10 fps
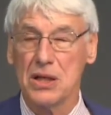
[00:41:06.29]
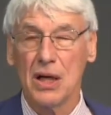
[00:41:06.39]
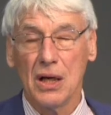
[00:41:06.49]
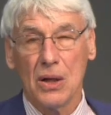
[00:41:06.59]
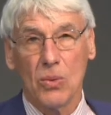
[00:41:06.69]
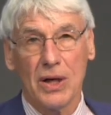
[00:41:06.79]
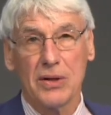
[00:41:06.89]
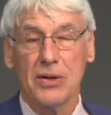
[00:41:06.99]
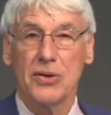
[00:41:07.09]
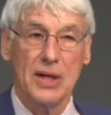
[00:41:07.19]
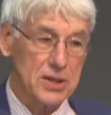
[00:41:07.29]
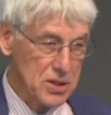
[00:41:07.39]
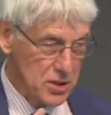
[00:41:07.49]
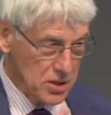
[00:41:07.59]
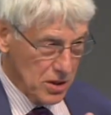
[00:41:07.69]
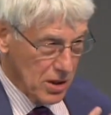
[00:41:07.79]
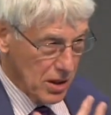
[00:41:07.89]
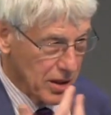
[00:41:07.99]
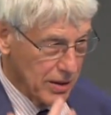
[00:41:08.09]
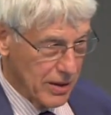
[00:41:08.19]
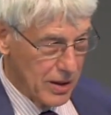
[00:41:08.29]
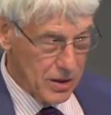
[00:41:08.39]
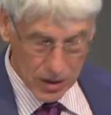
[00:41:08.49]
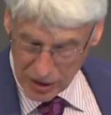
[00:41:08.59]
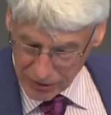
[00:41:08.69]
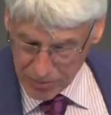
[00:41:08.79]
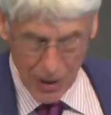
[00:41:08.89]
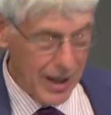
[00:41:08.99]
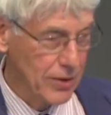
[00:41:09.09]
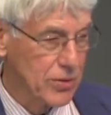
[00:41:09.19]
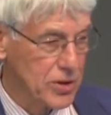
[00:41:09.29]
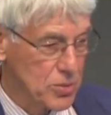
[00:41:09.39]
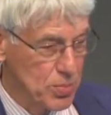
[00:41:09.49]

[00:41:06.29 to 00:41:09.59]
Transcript: And one of the things, this is a colleague of mine, Chris